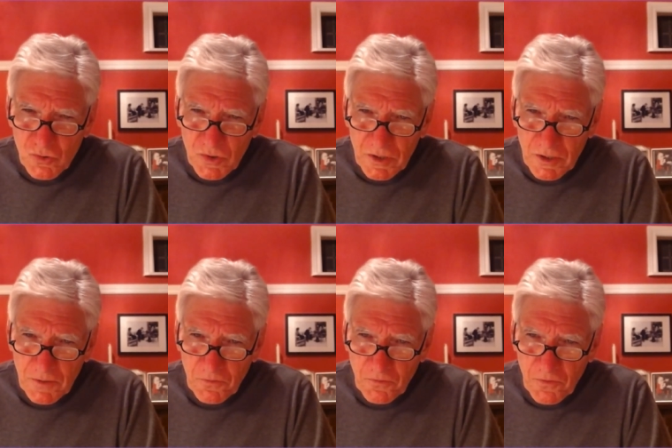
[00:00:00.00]

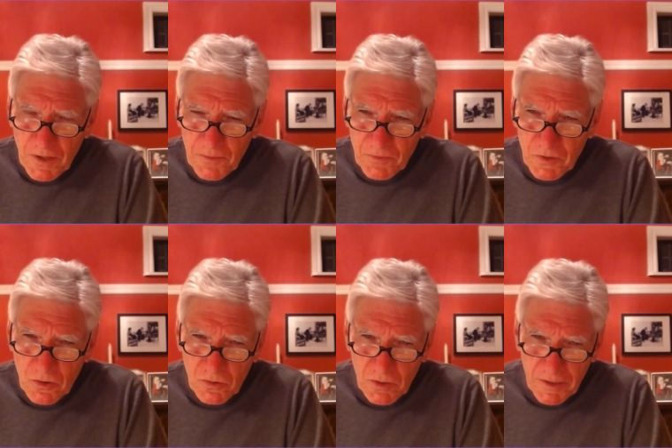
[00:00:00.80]
if um, you
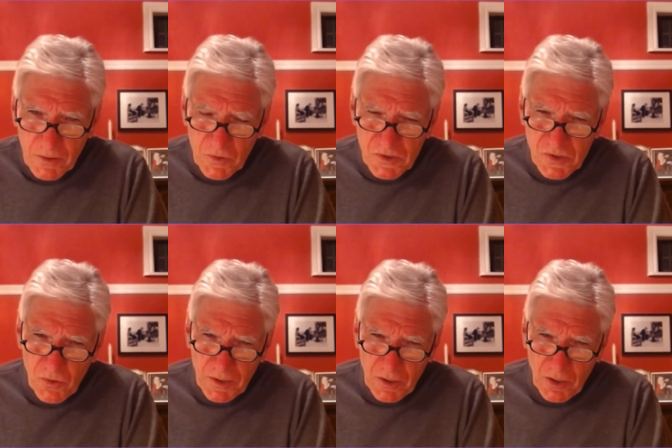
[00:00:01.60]
don't like what's
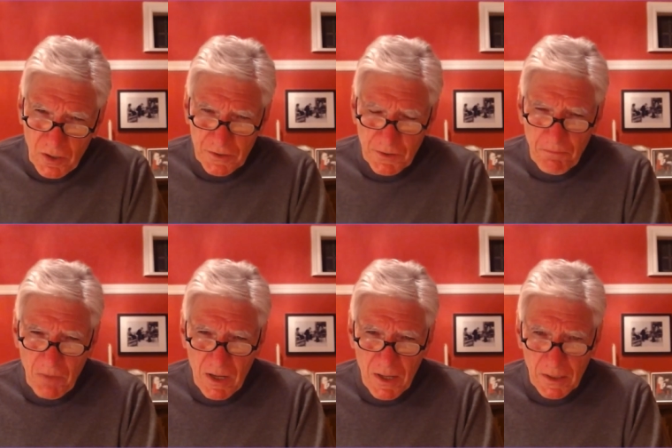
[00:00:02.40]
going on in the
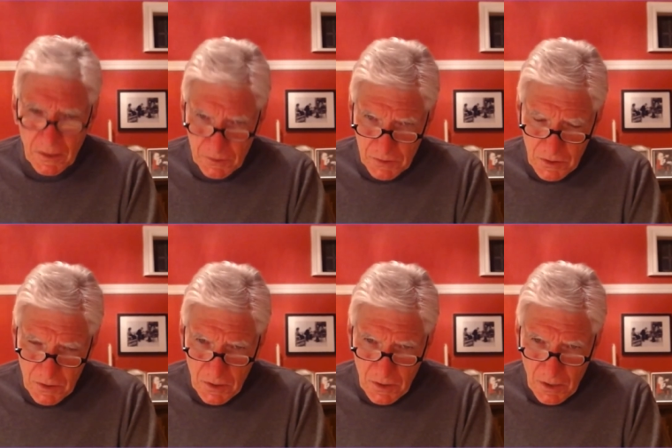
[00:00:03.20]
mind.
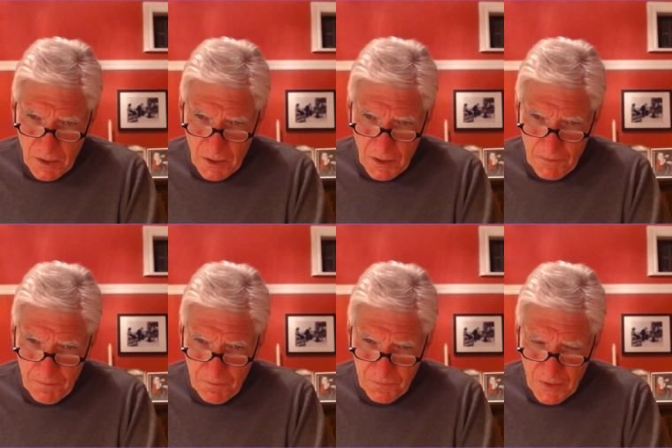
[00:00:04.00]

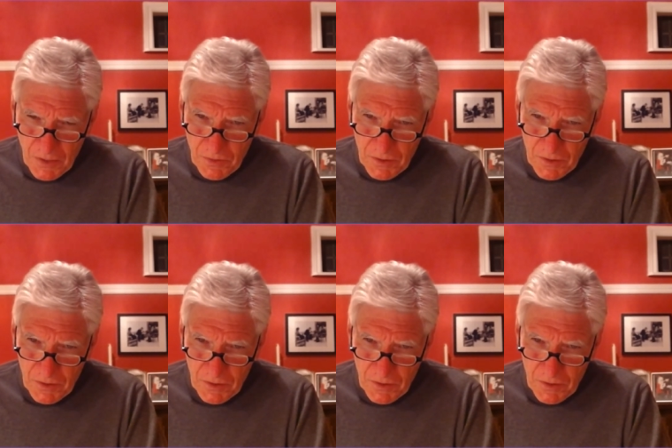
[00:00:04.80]
Um, the